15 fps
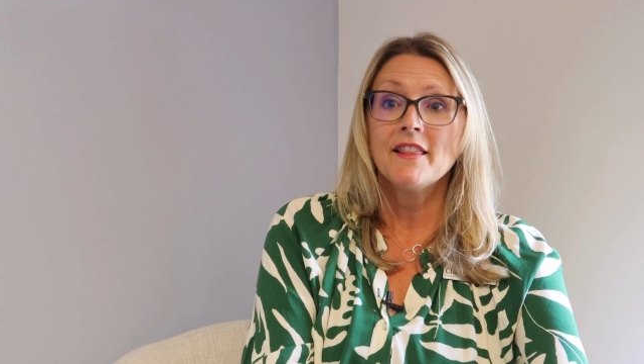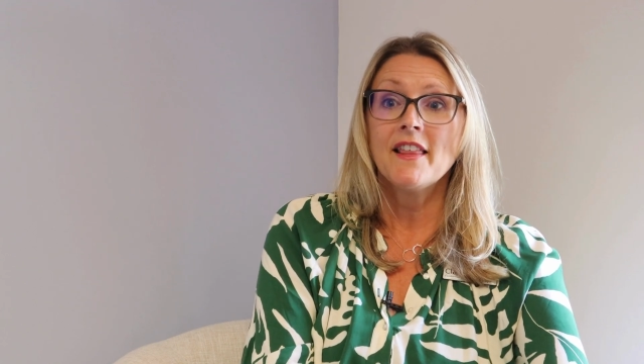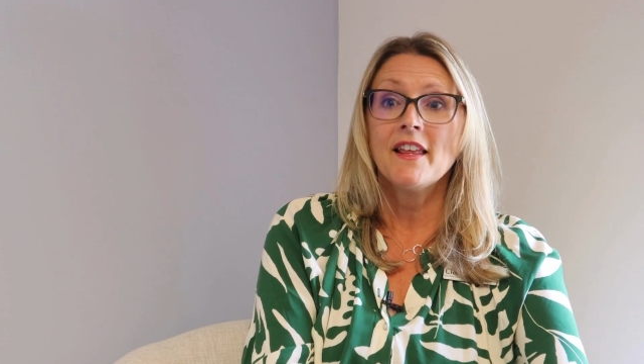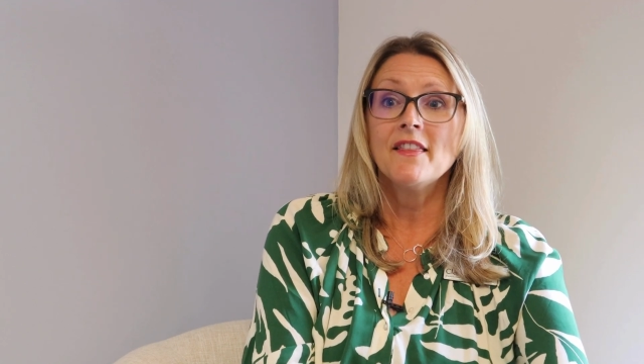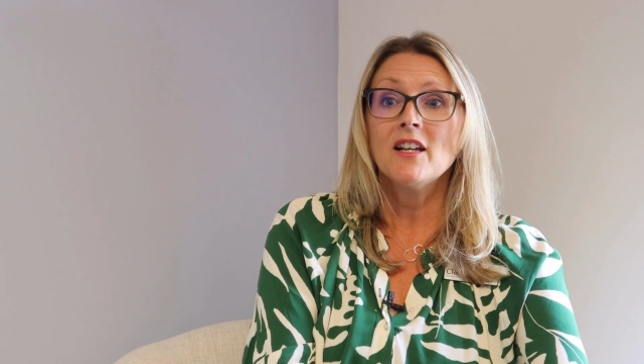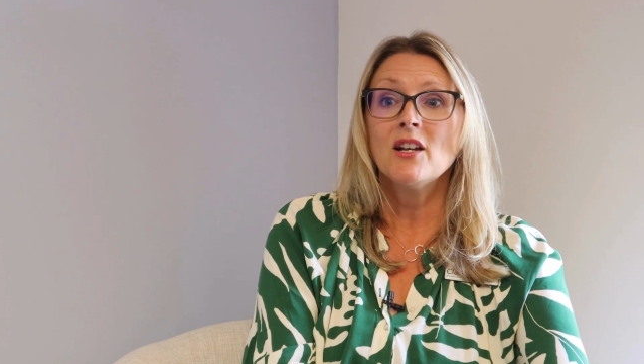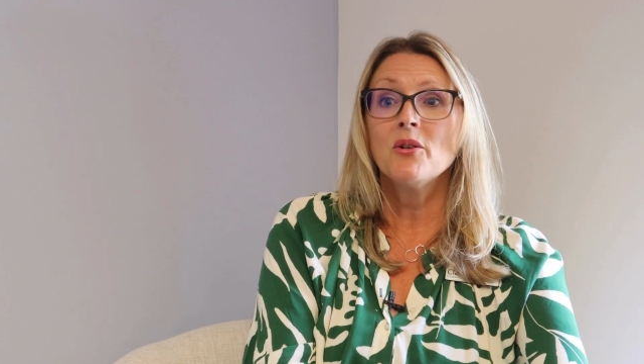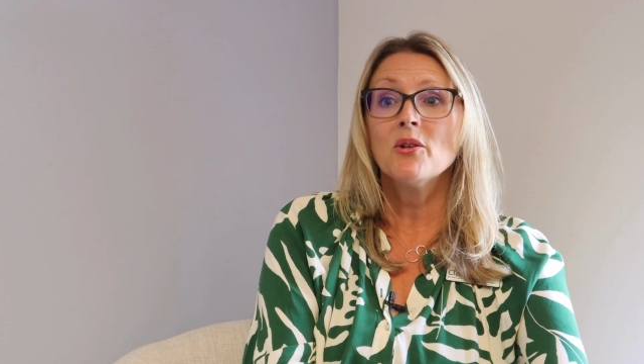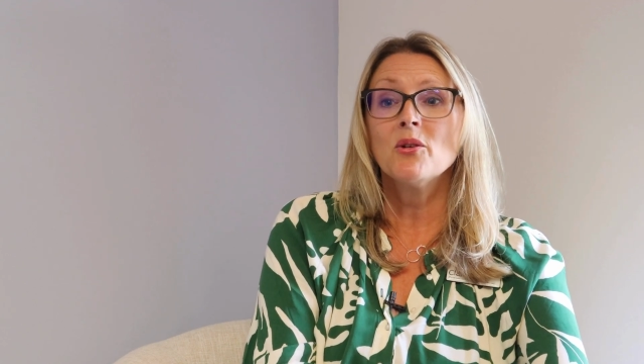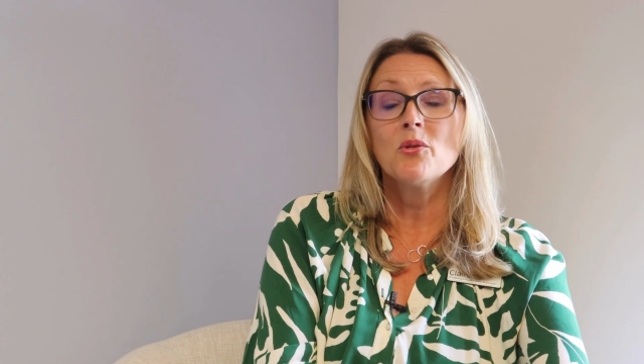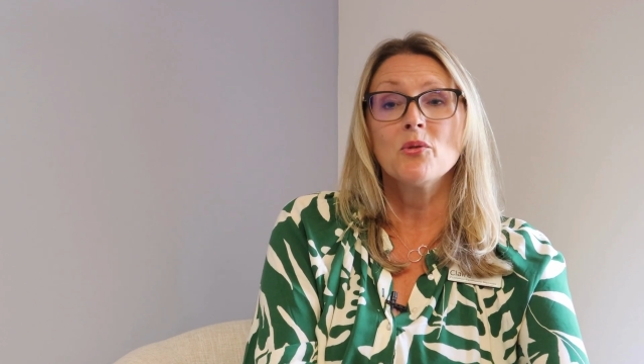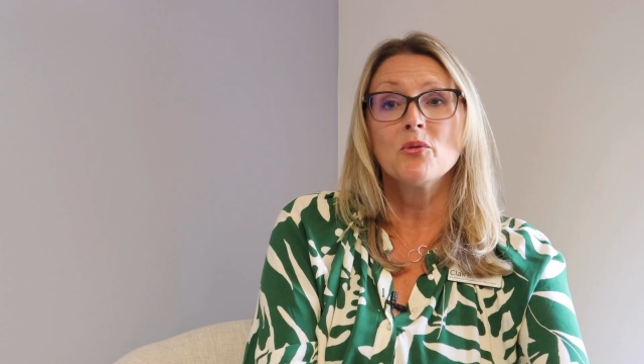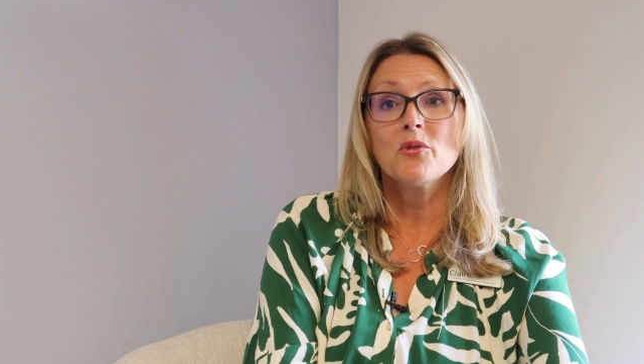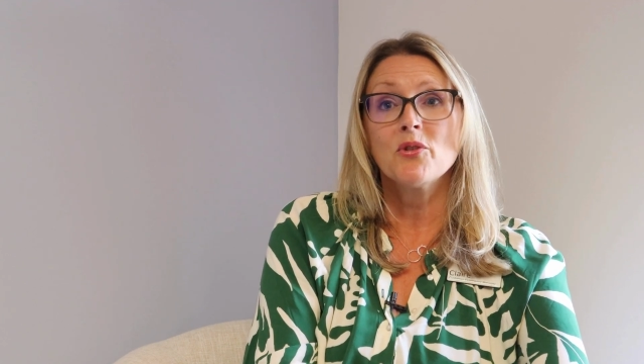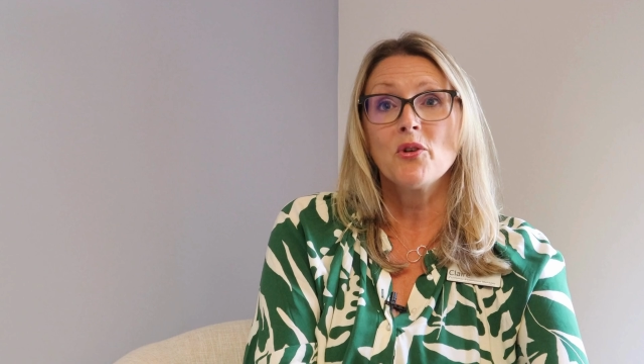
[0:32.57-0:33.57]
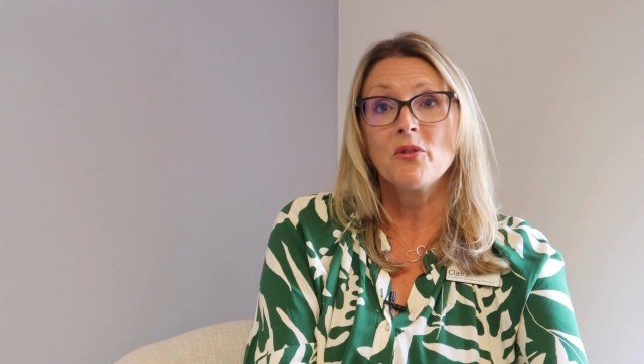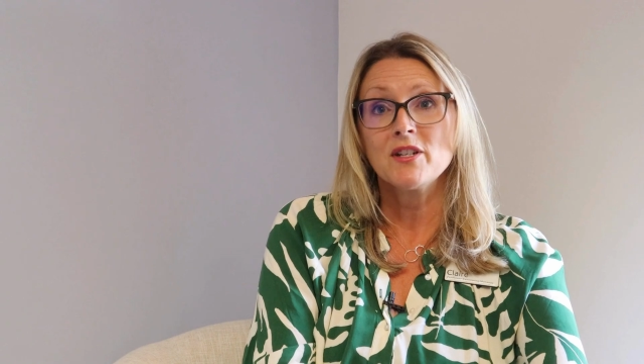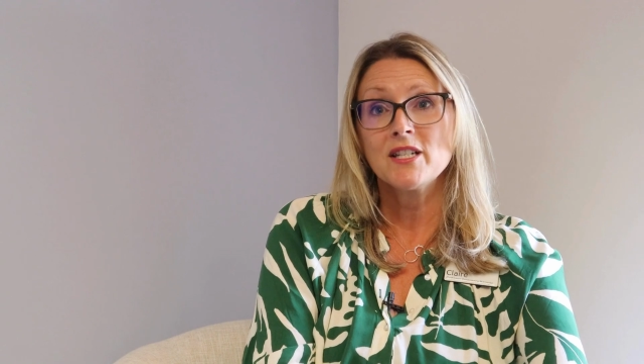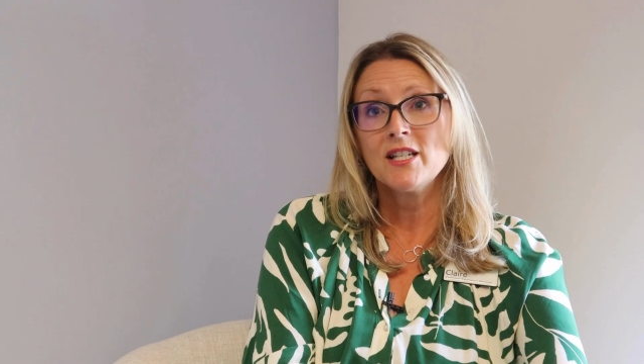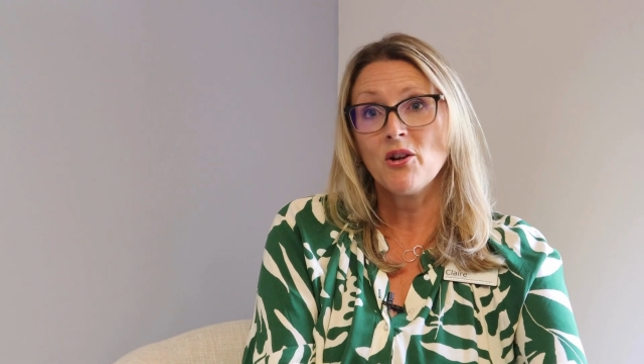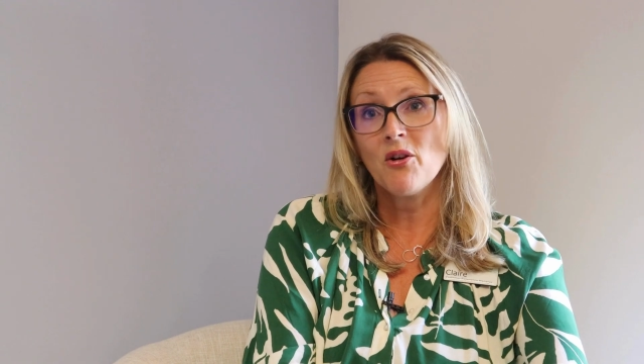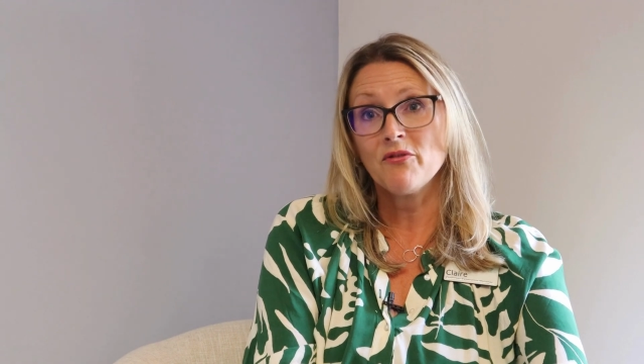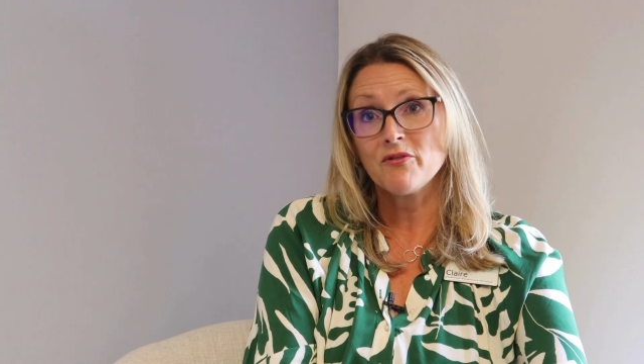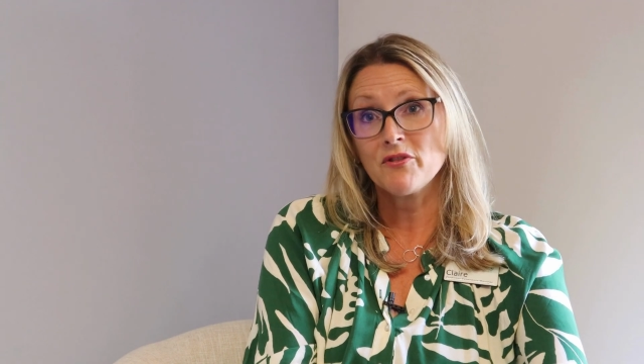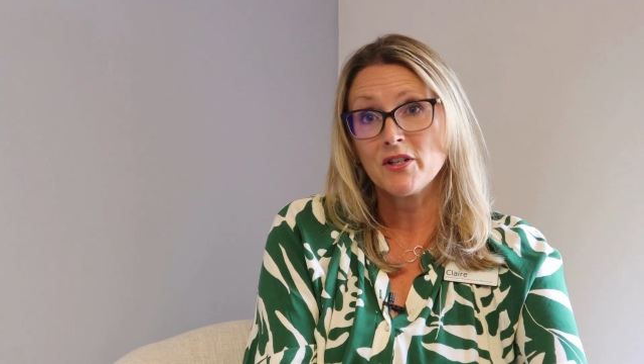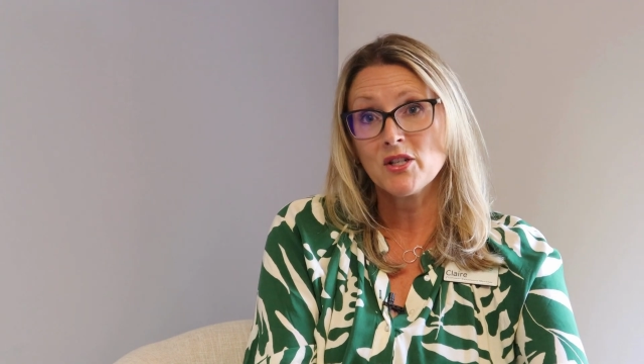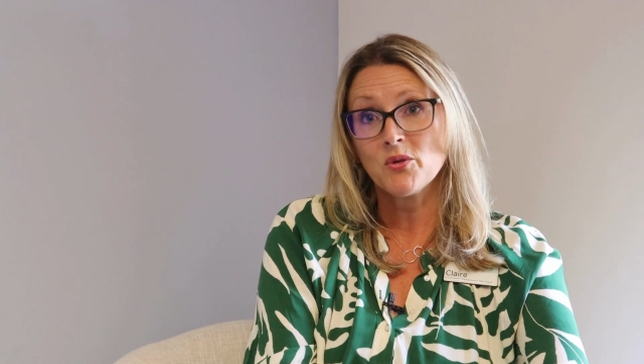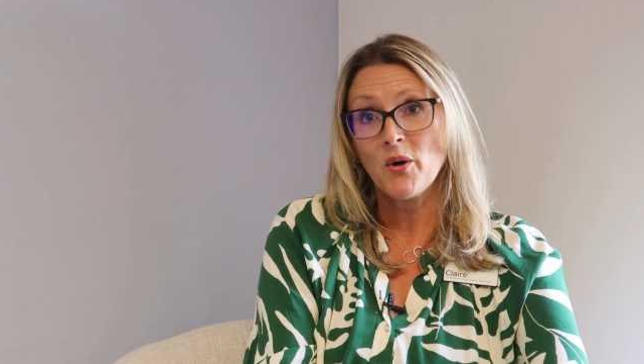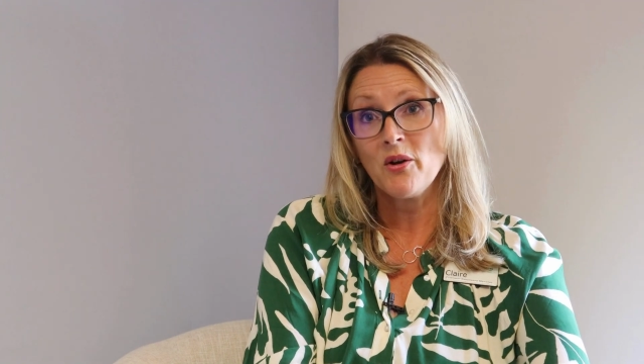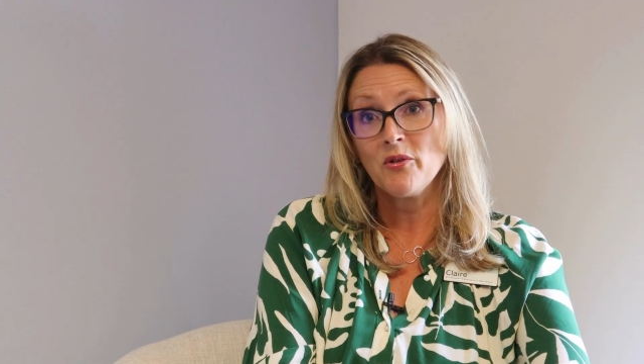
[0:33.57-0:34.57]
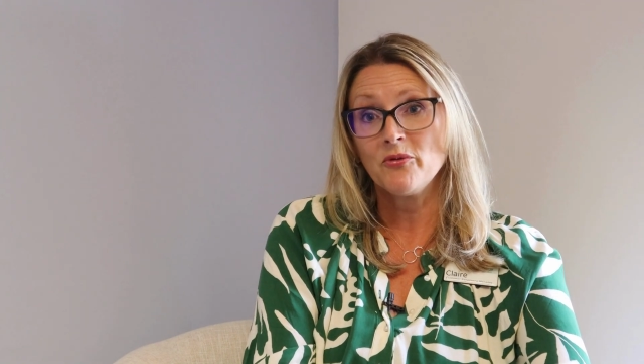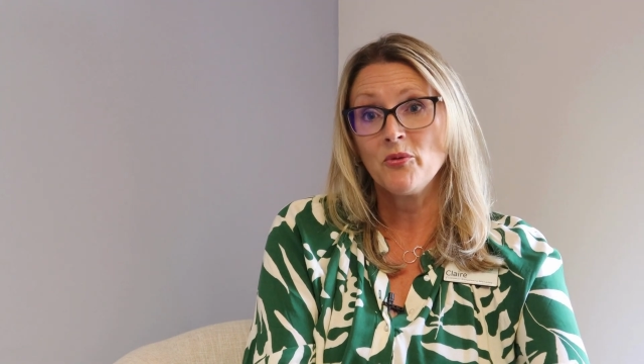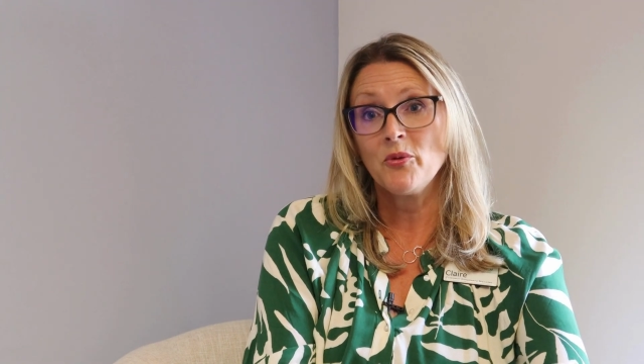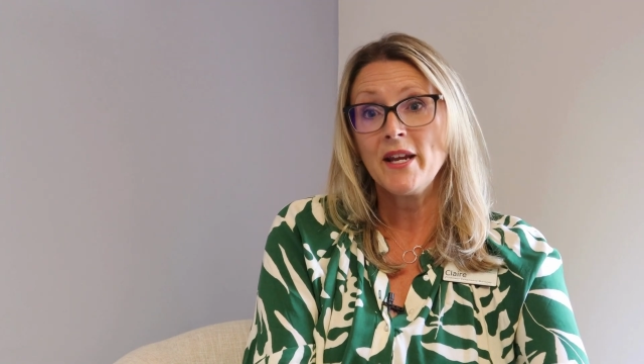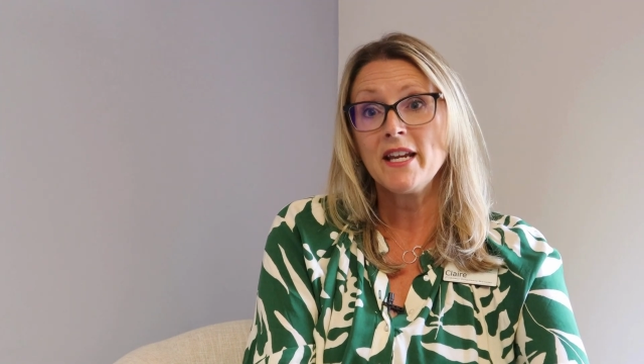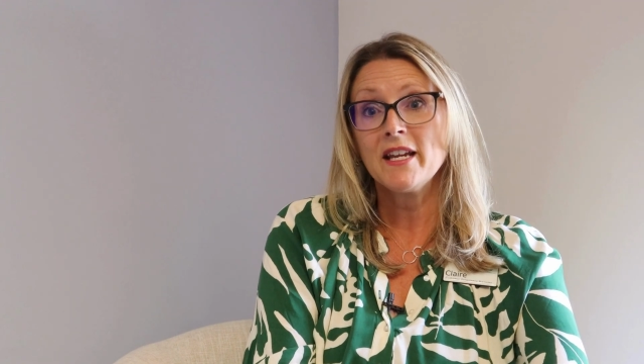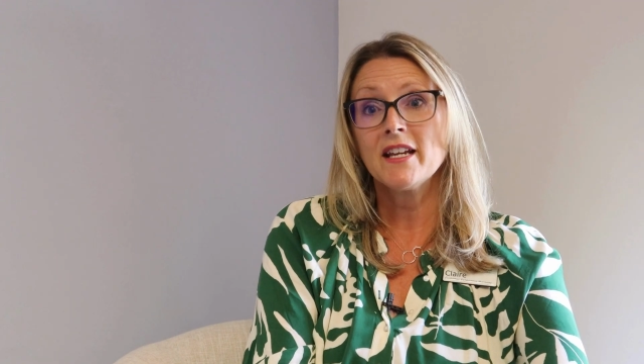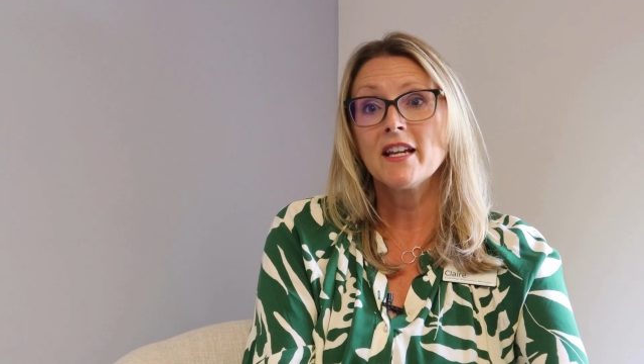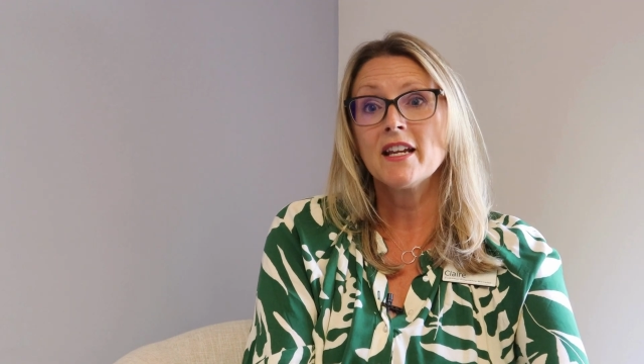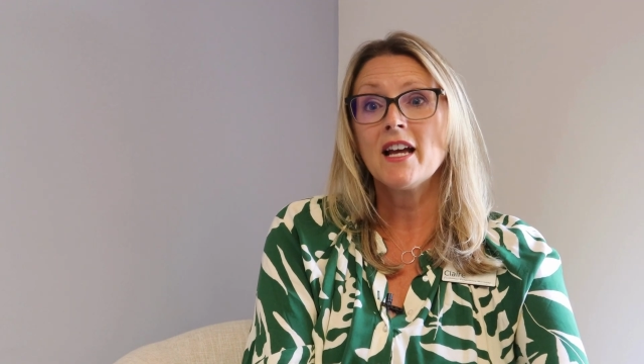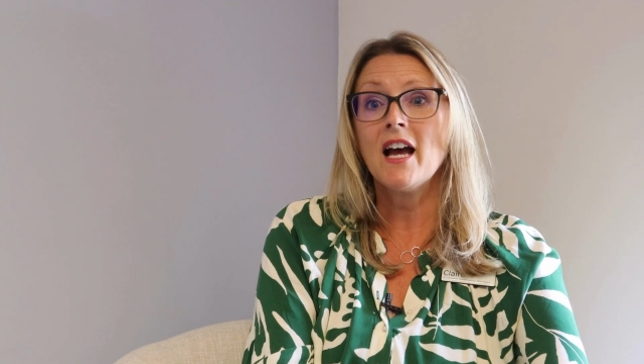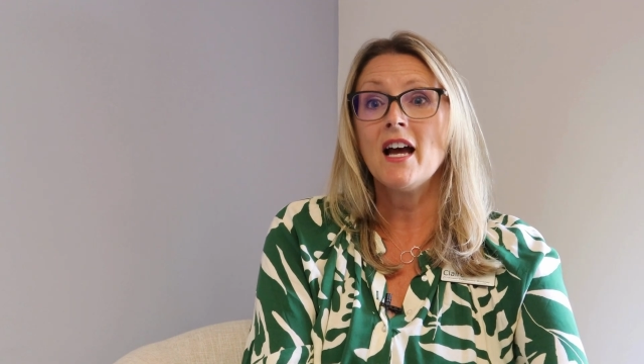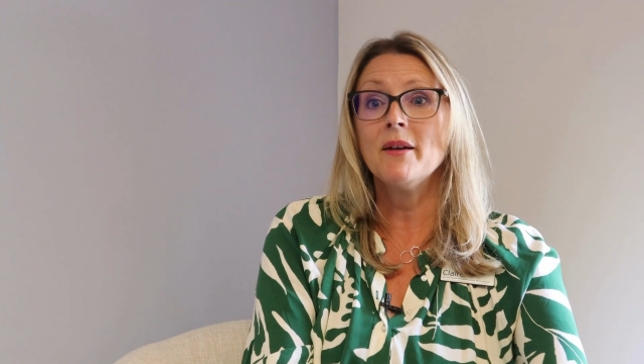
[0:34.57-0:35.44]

then the local authority offer a 12-week